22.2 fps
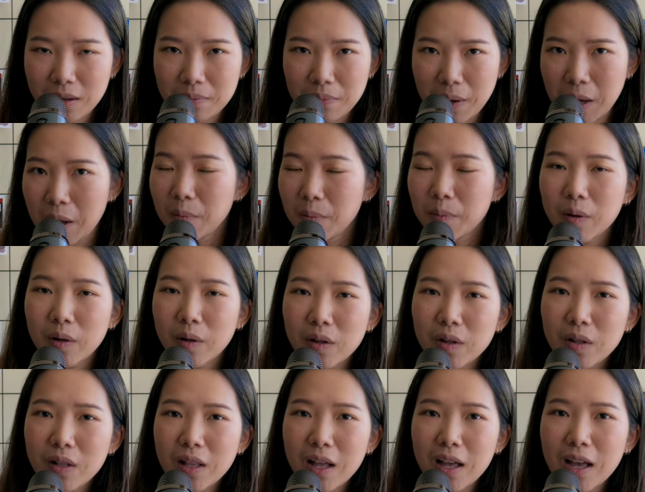
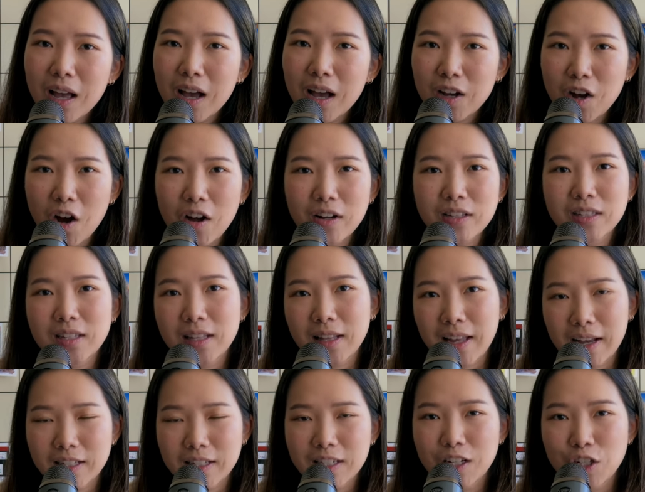people got
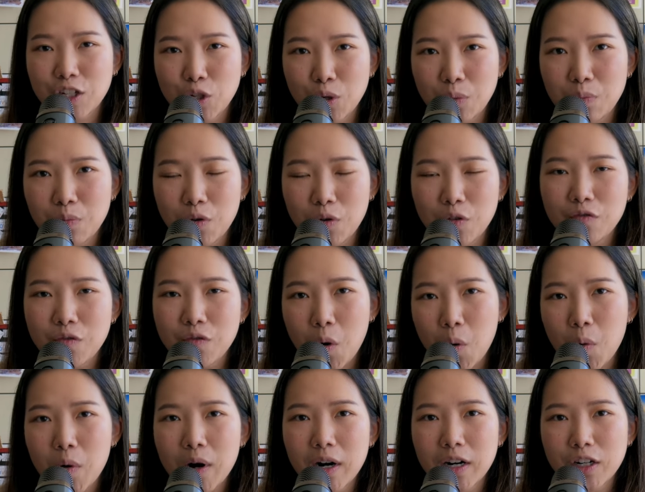selected to move
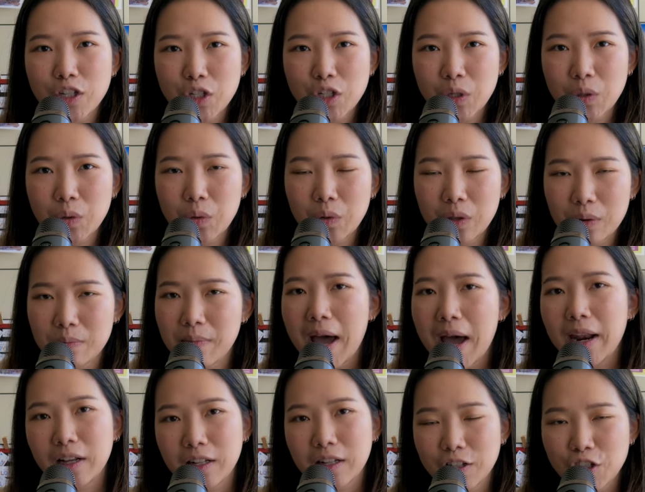forward to the
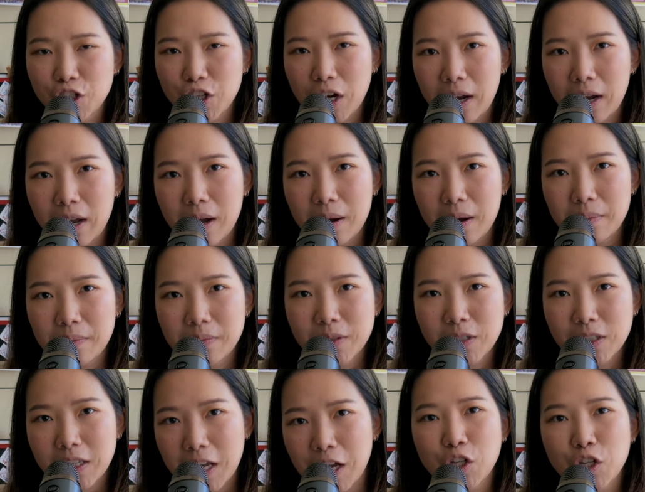medical checkup
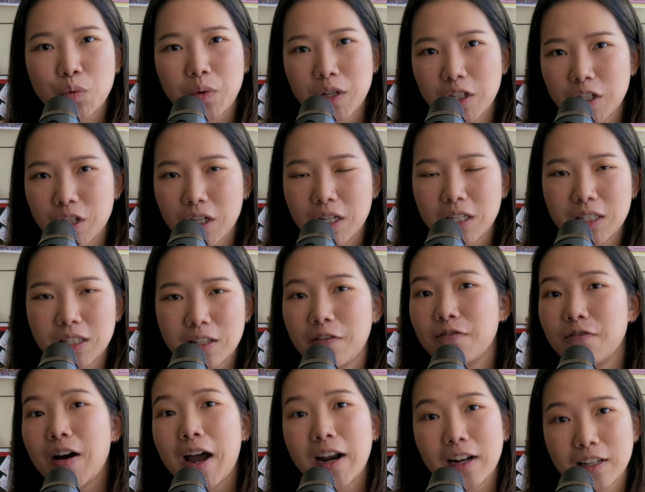stage, which is the
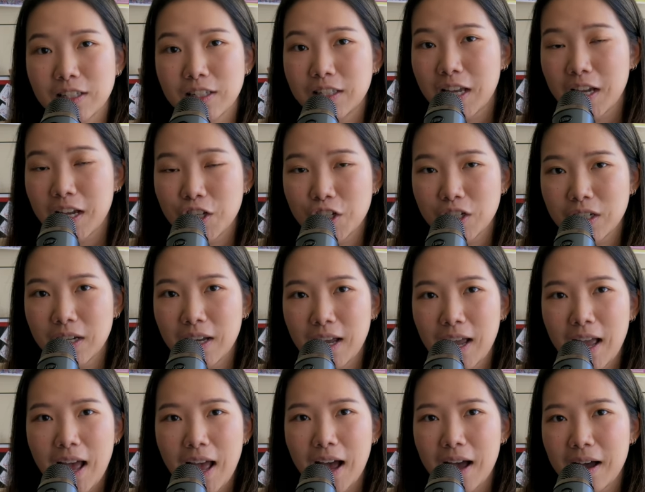final stage
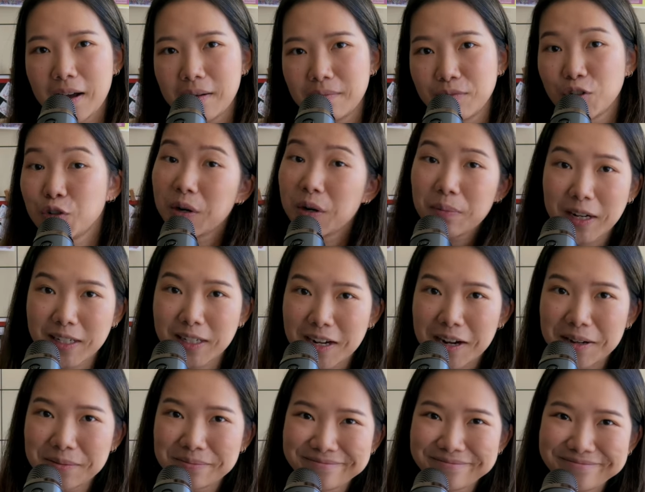um, during my
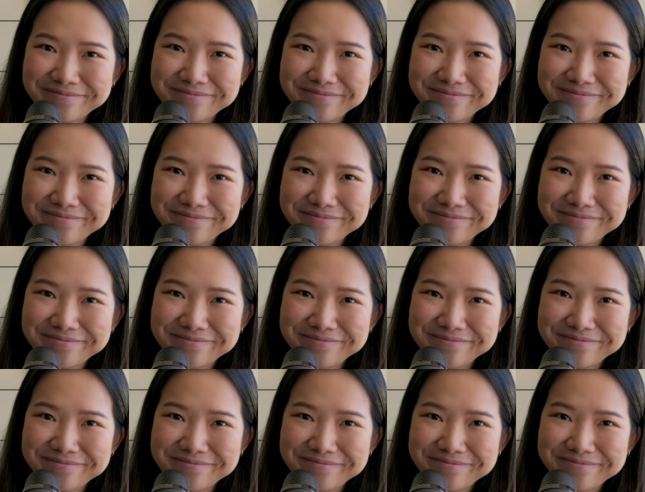time.